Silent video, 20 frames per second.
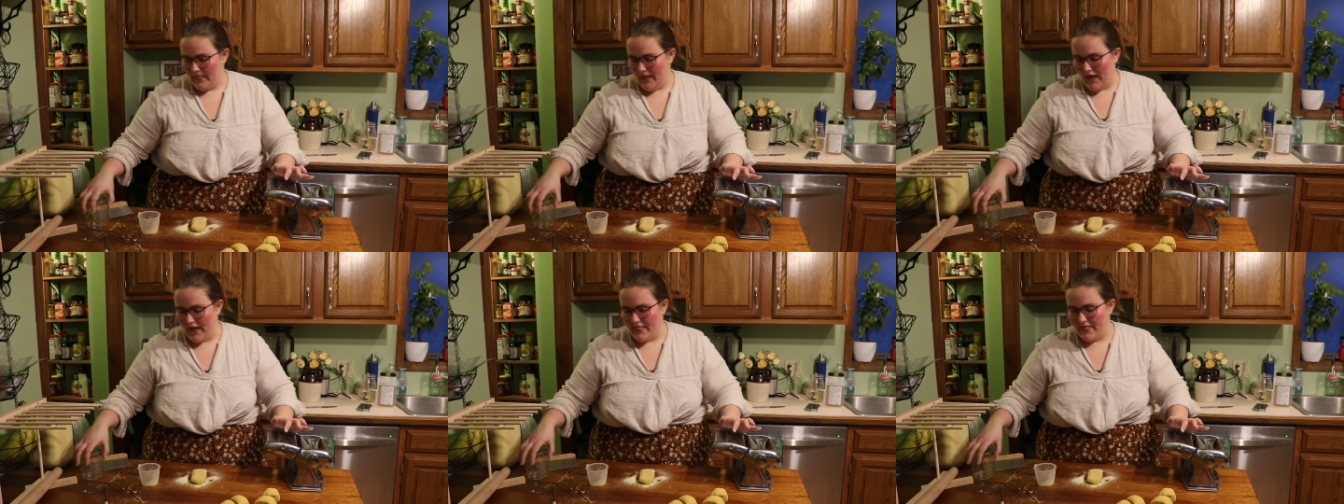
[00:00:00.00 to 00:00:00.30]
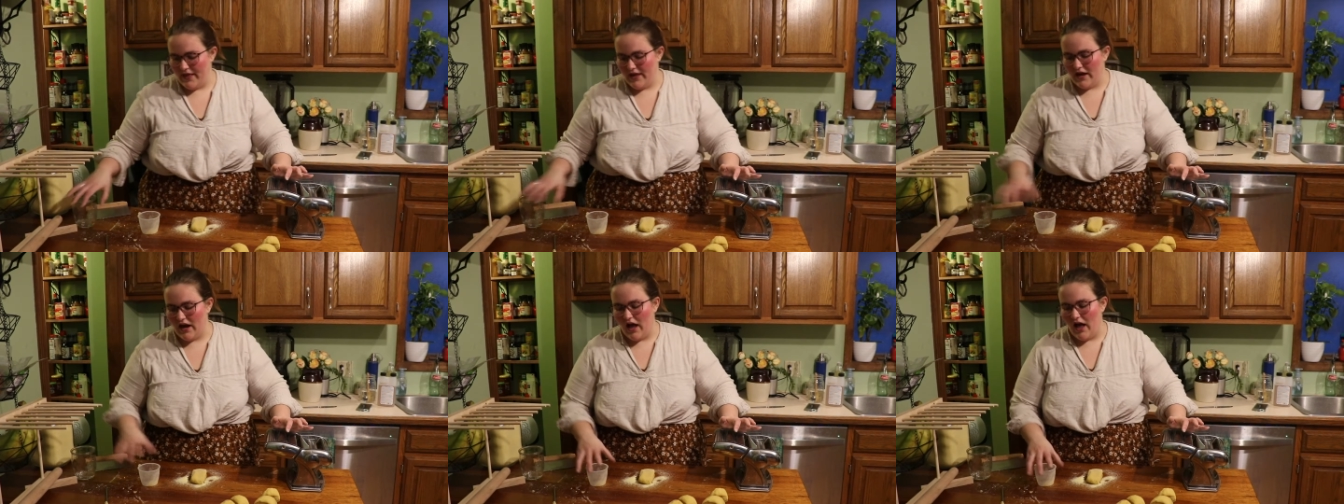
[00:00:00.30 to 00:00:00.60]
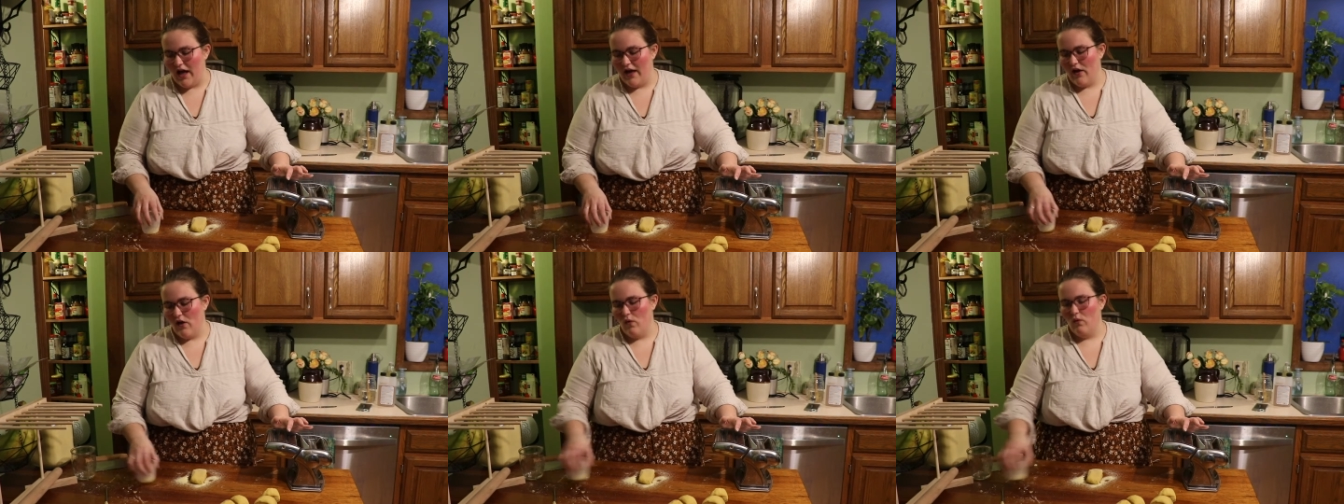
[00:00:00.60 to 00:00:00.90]
and then
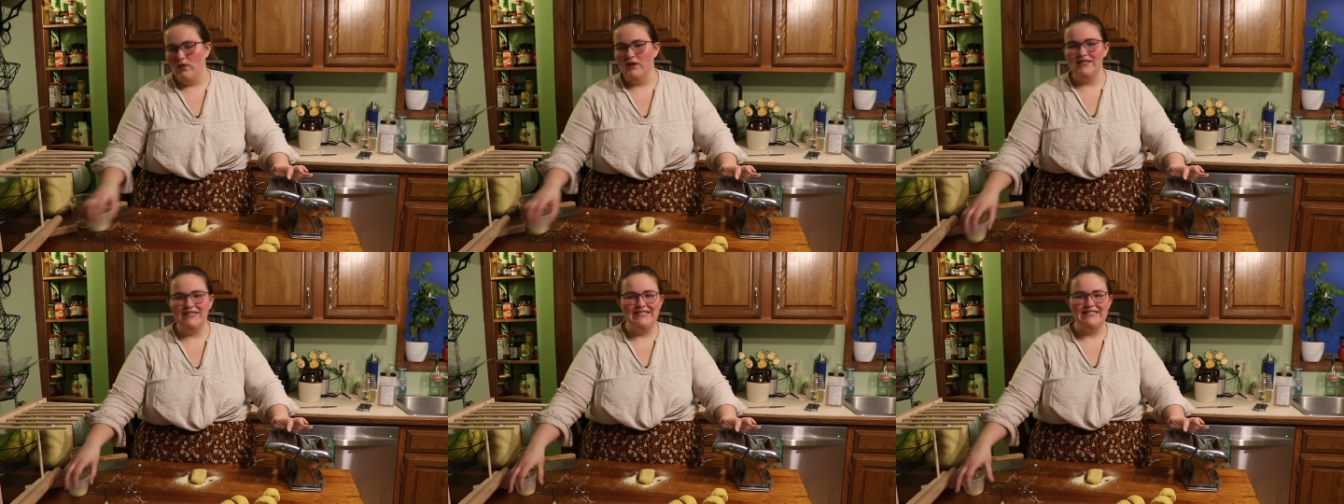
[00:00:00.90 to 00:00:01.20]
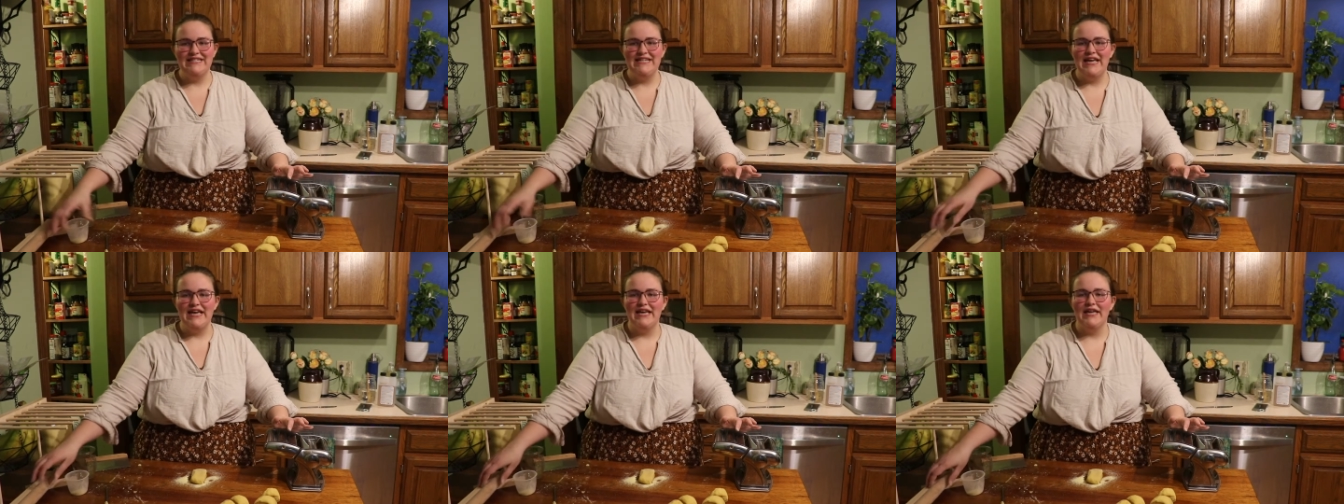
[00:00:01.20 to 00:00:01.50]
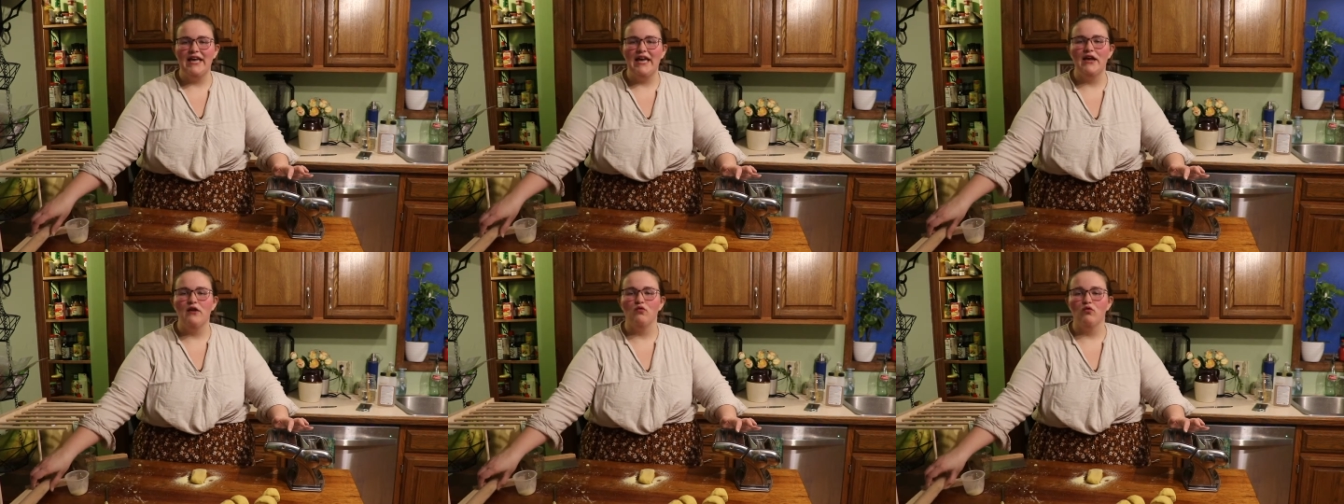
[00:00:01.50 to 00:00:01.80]
I always
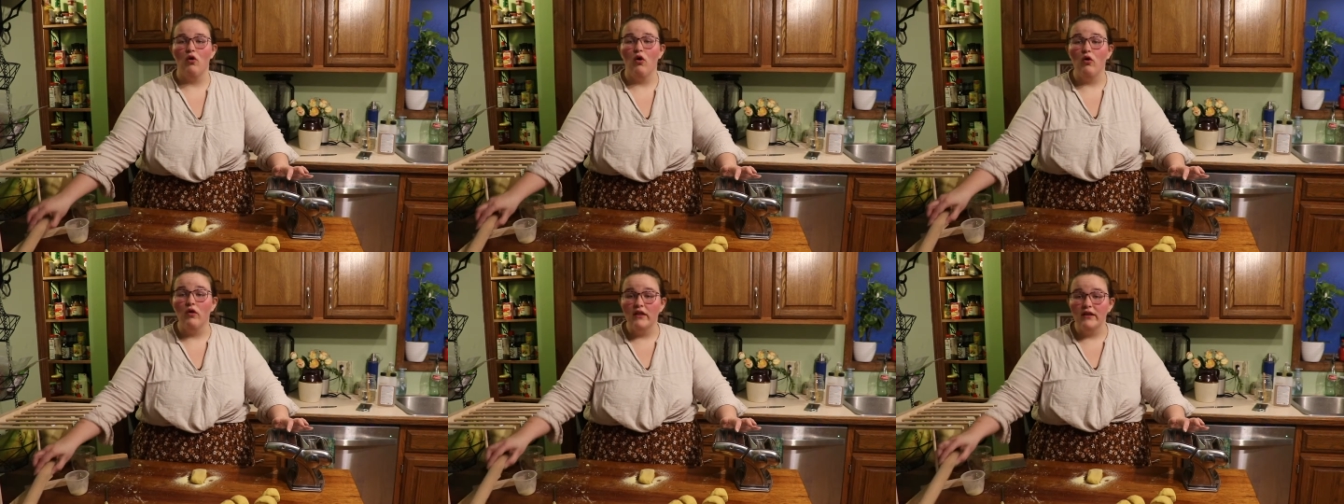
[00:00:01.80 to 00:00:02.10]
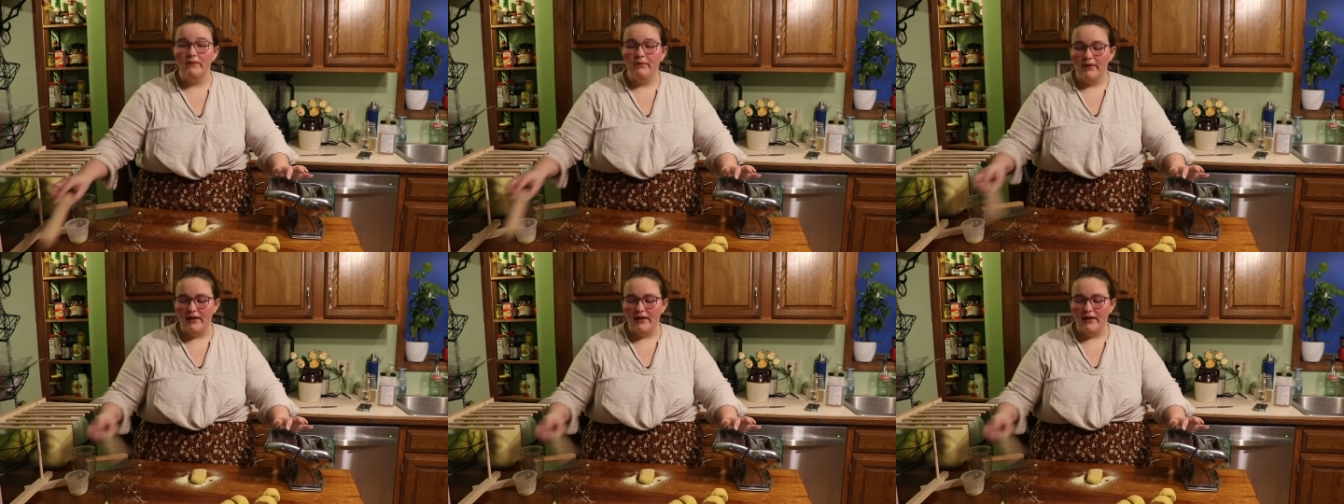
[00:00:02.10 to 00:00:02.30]
take a rolling